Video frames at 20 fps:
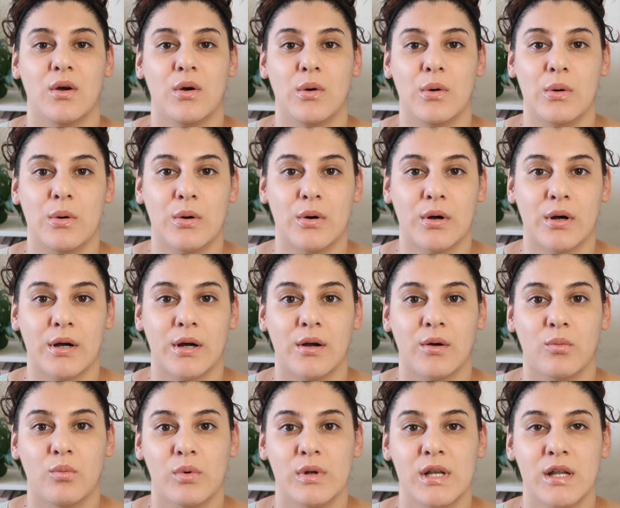Or
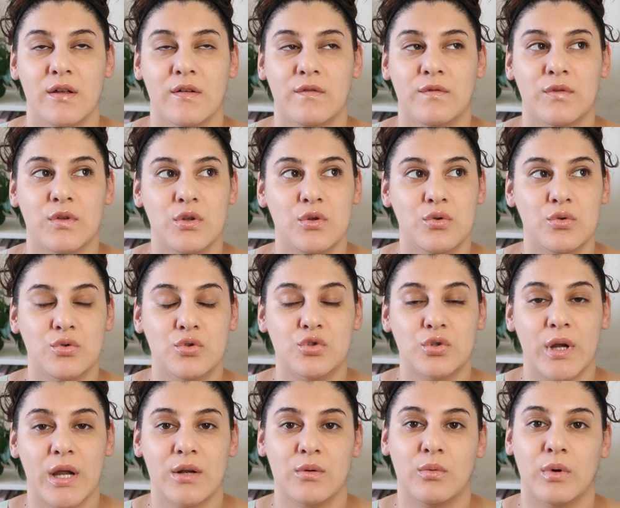what if you
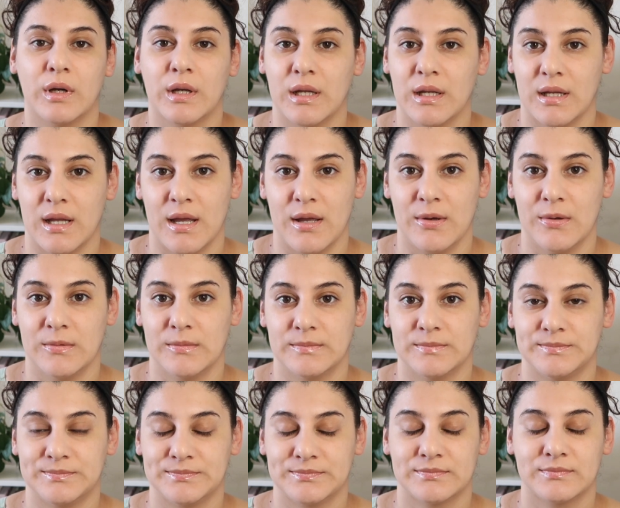dread working out,
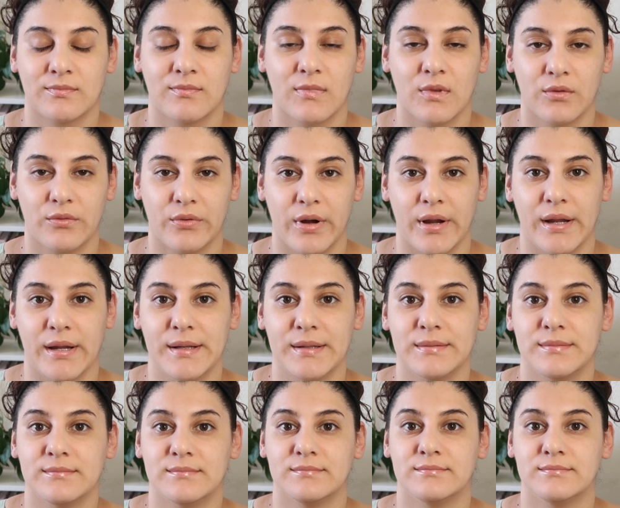right?